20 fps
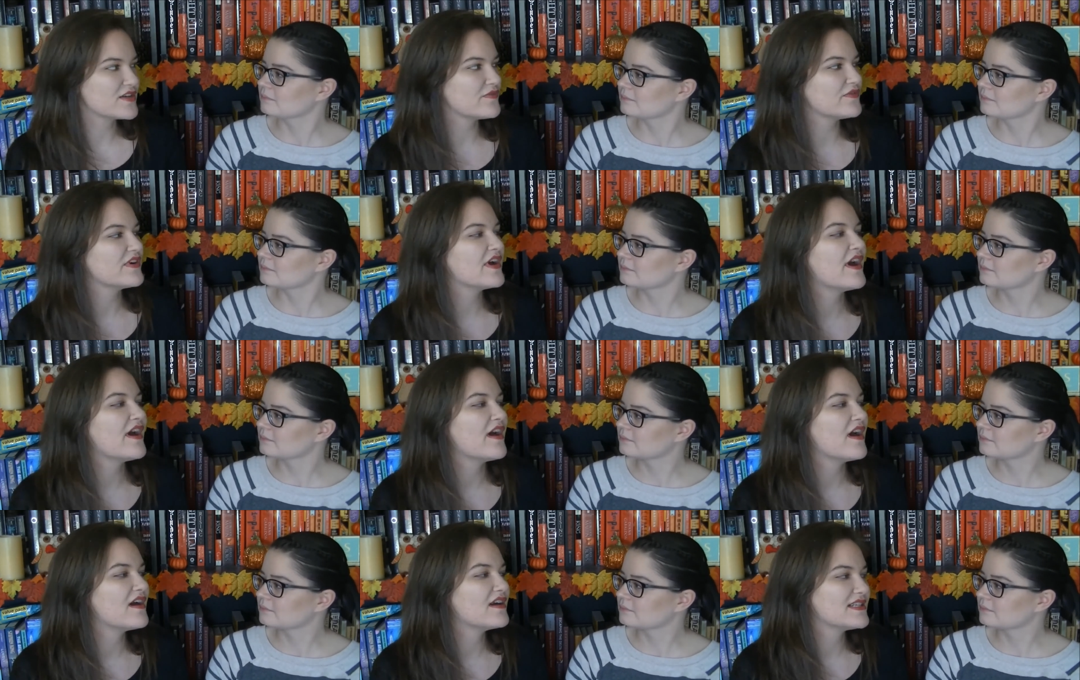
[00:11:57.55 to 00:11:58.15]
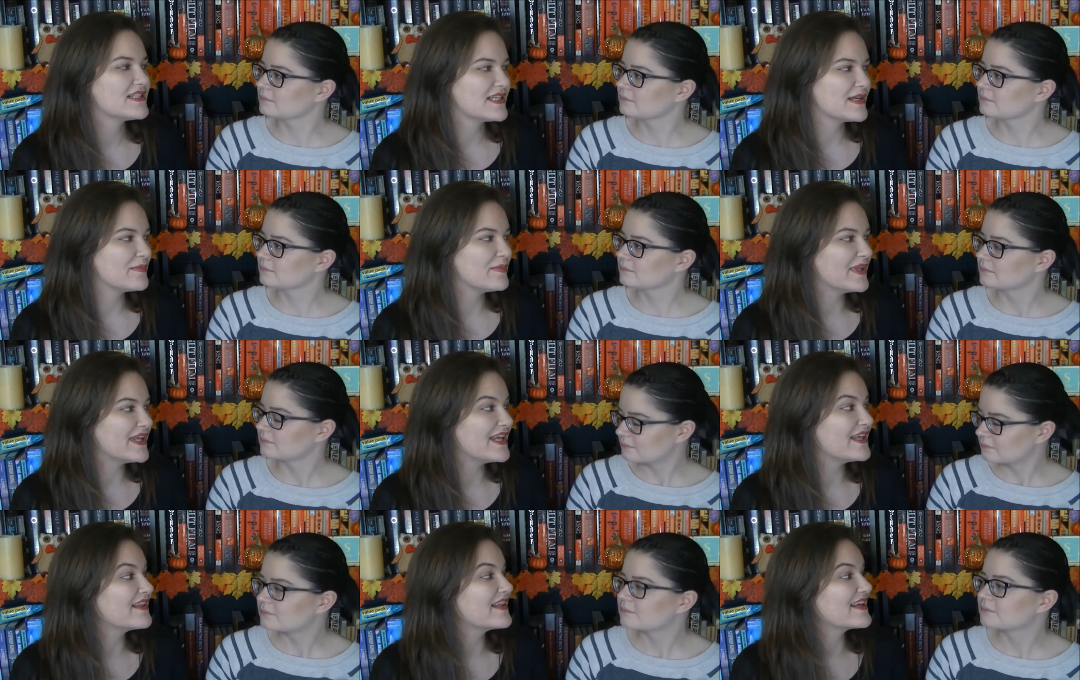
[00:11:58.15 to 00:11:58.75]
Speaker 1: over a, a
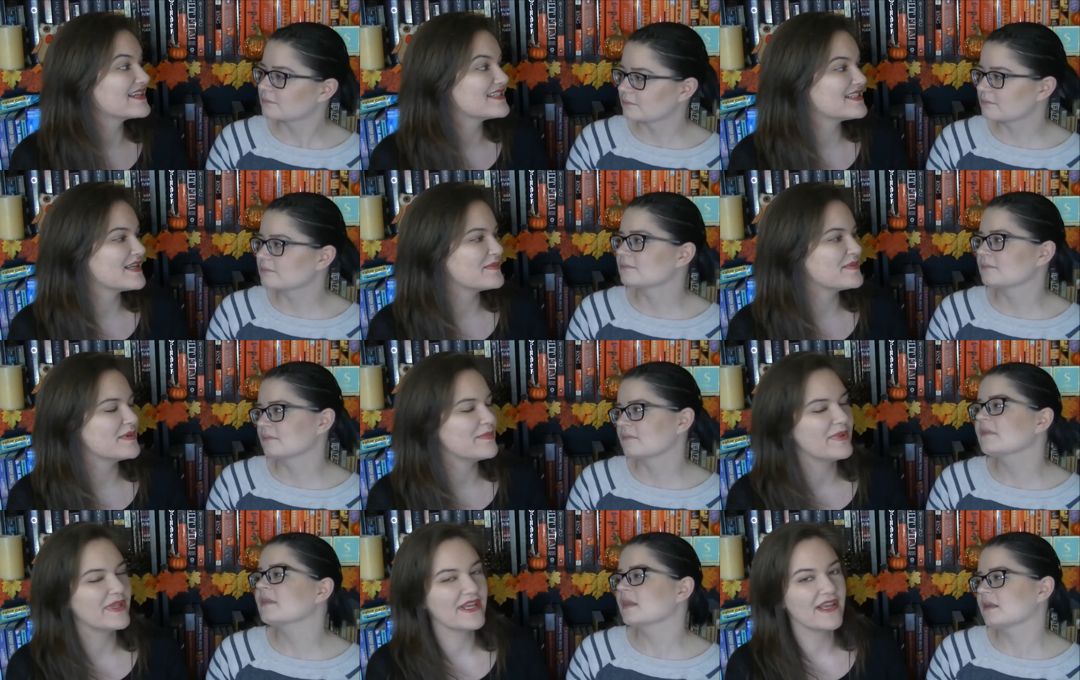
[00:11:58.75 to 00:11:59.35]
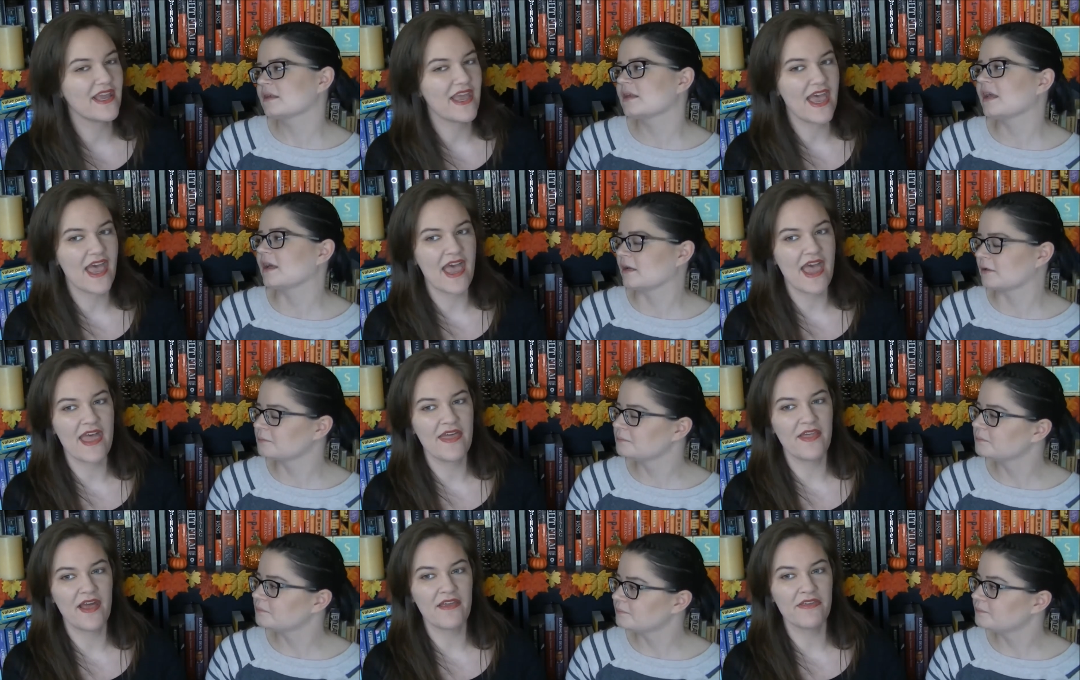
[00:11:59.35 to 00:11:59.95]
sibling, like a step sibling. Yeah. And
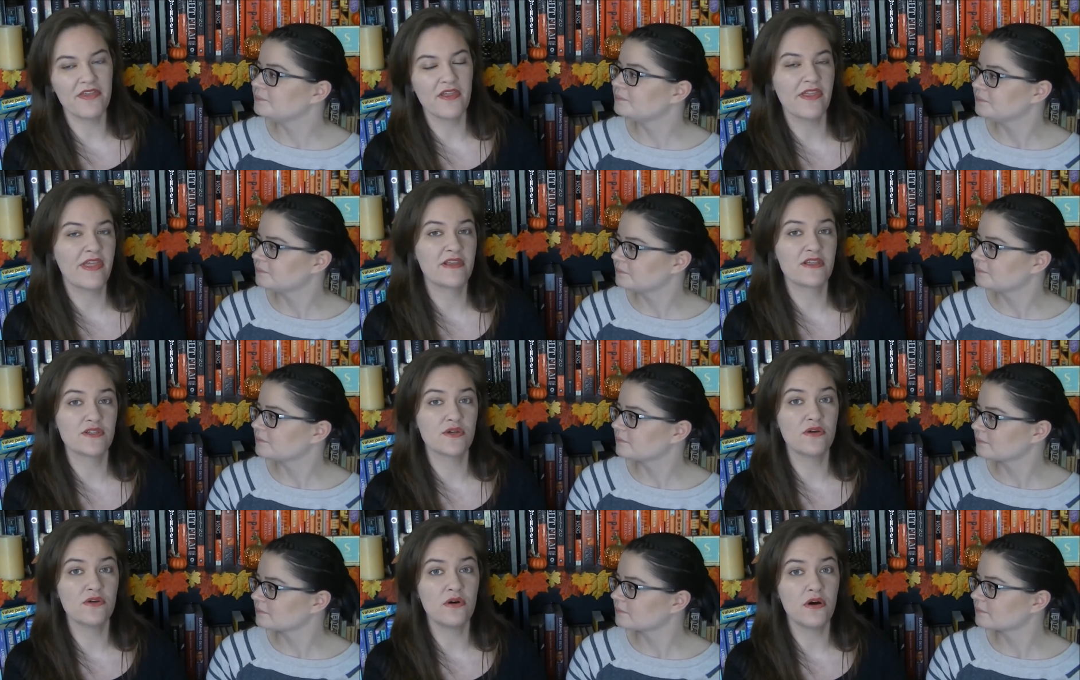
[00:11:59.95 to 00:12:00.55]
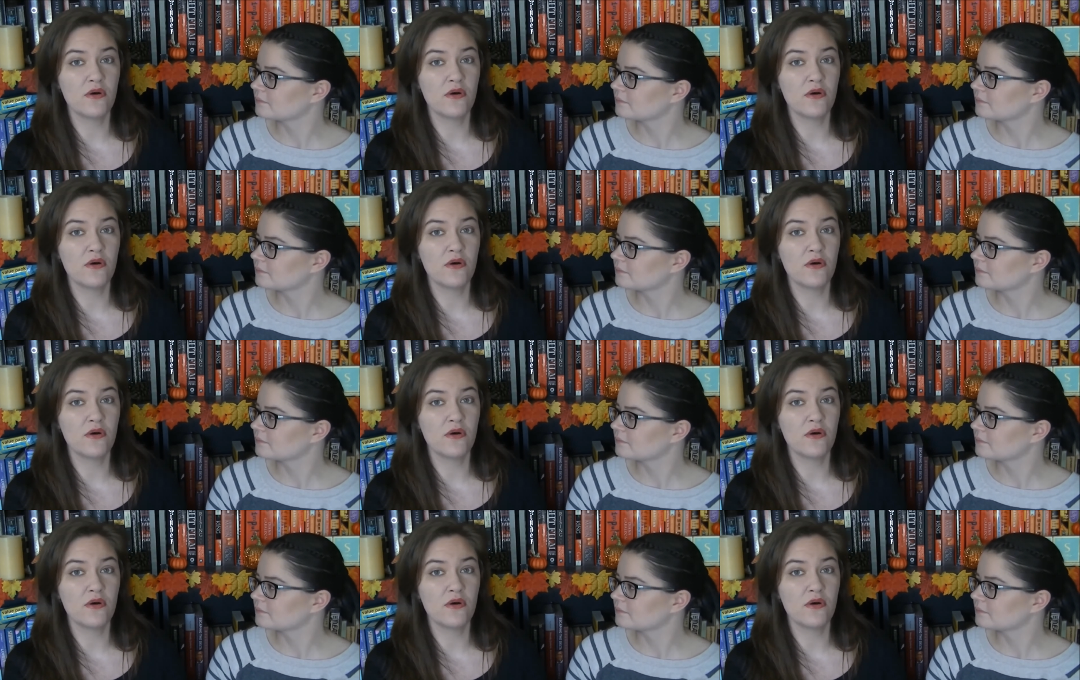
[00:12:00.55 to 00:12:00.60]
I thought that so,